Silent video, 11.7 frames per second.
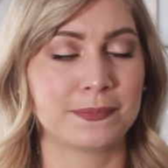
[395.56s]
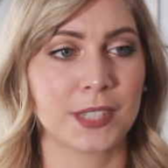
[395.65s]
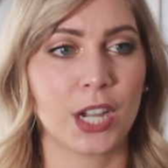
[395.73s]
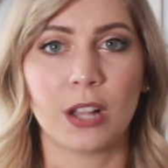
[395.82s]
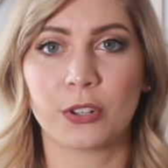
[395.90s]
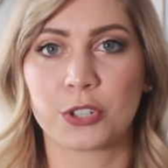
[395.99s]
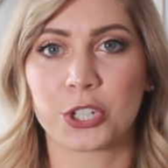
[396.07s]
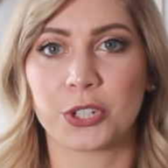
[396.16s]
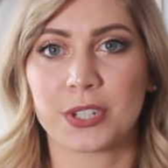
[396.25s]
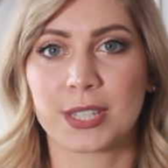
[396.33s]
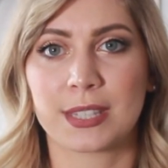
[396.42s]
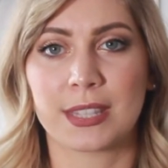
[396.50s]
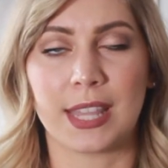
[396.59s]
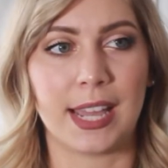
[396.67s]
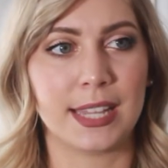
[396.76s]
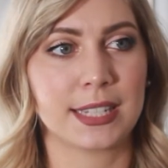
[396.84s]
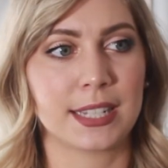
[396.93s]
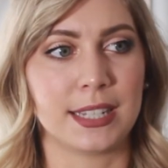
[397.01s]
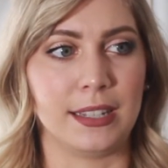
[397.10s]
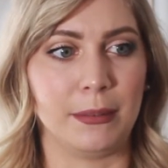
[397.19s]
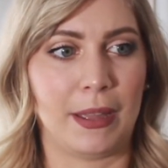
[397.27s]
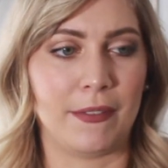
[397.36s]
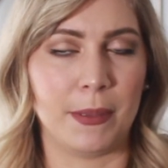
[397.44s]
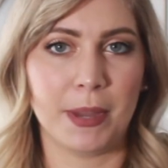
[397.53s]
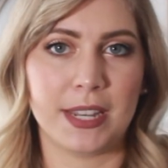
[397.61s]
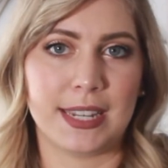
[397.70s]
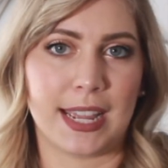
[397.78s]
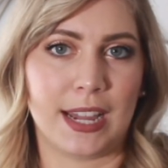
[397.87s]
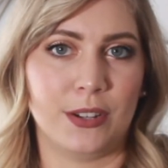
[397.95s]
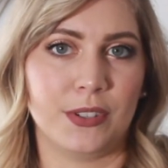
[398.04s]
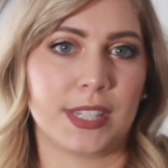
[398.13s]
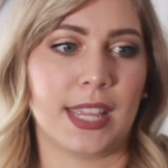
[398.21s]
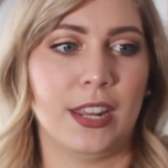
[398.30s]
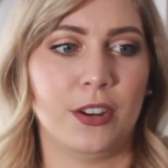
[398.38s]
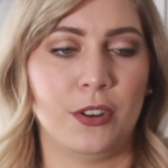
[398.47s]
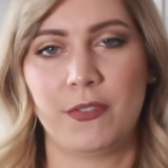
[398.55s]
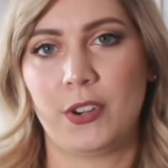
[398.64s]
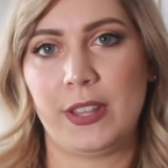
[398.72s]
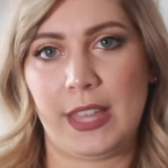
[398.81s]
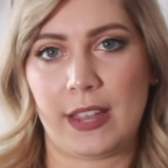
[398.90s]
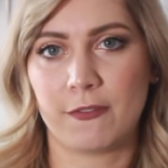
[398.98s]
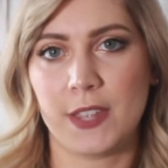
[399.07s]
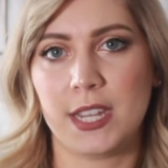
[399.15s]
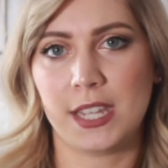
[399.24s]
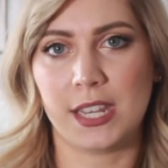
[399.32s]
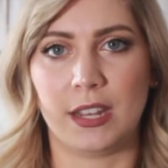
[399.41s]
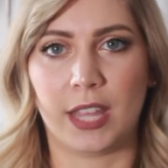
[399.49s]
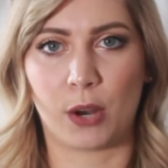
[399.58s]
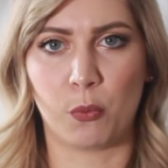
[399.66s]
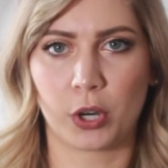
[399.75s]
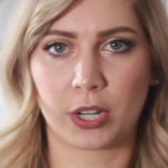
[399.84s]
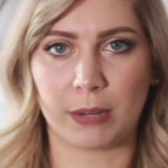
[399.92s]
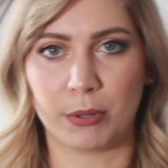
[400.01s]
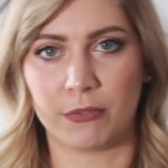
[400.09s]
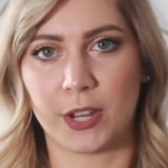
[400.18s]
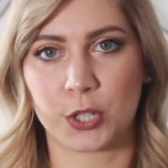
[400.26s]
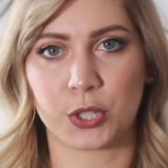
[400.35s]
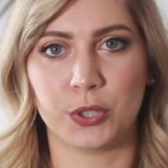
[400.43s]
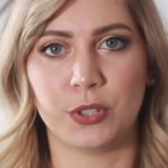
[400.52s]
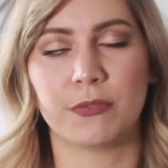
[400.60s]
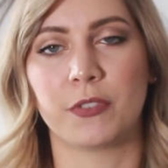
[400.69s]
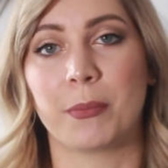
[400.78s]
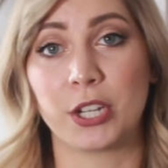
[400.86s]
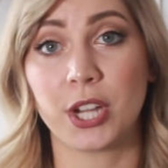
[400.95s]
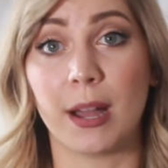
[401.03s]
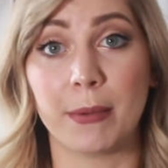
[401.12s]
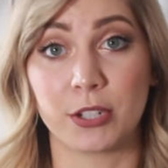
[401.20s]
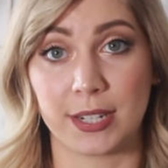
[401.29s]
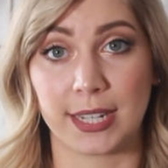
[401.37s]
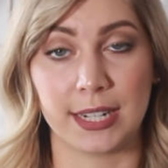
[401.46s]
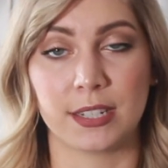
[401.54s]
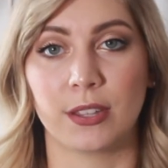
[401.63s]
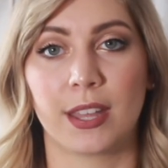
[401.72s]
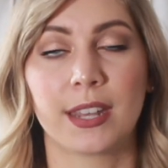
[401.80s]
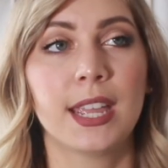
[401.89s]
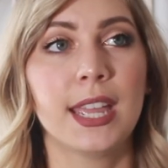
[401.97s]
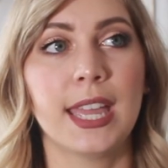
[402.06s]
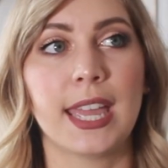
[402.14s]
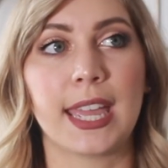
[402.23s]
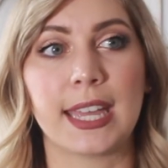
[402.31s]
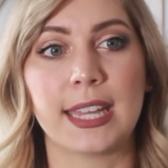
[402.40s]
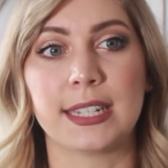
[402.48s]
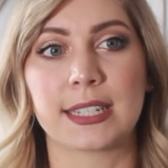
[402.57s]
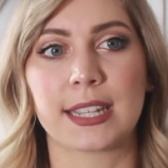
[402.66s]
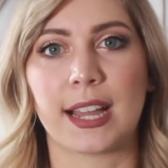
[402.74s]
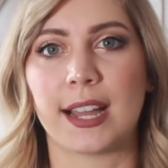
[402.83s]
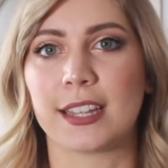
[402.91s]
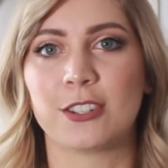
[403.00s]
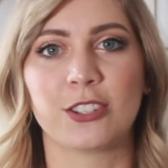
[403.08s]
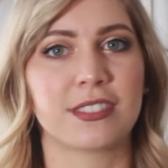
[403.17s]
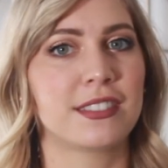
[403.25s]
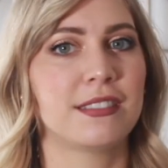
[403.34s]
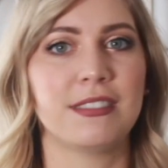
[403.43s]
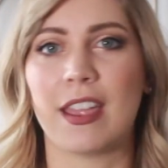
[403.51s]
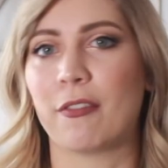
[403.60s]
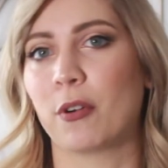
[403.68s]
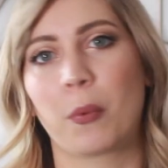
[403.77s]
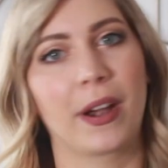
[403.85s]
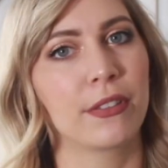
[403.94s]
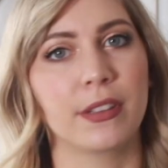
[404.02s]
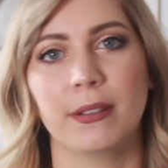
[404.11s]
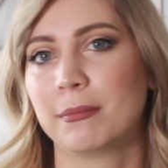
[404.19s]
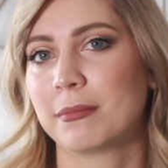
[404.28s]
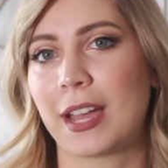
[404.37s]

collared shirts that have the button downs and are very like fitted and like work and professional for my job. I tried to get into that and I just never wear them.